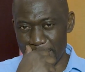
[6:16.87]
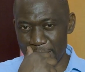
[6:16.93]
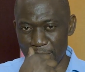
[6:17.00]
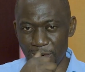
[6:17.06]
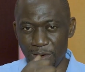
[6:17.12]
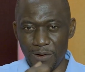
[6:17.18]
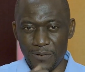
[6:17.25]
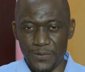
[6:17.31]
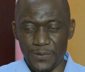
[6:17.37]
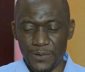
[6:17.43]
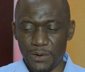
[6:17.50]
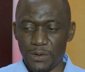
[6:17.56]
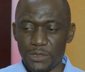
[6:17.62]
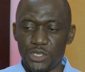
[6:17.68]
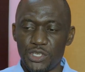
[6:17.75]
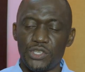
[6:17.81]
love. You
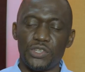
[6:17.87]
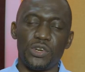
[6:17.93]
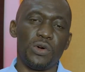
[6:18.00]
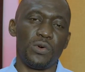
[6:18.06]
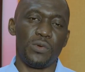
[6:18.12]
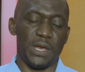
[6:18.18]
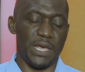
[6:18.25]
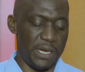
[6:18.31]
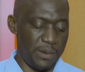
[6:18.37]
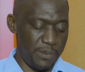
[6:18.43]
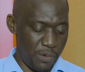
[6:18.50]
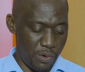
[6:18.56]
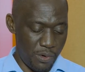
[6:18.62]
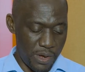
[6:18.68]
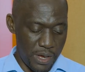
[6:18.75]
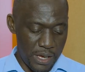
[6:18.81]
don't struggle
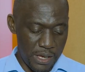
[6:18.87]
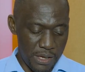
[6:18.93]
anymore.